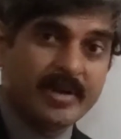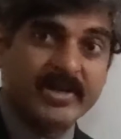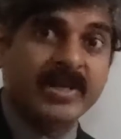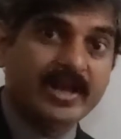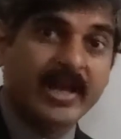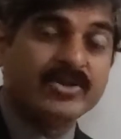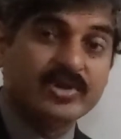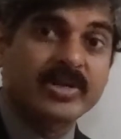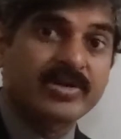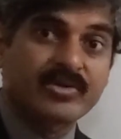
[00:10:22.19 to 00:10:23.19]
but
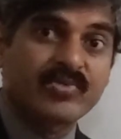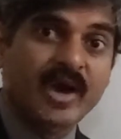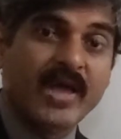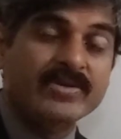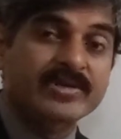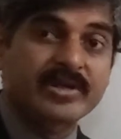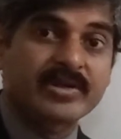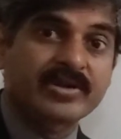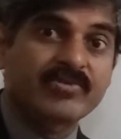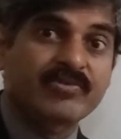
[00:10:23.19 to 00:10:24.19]
actually a revised and
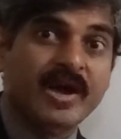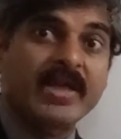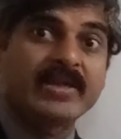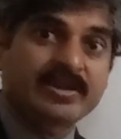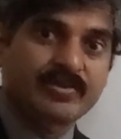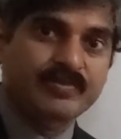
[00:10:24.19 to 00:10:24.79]
a refined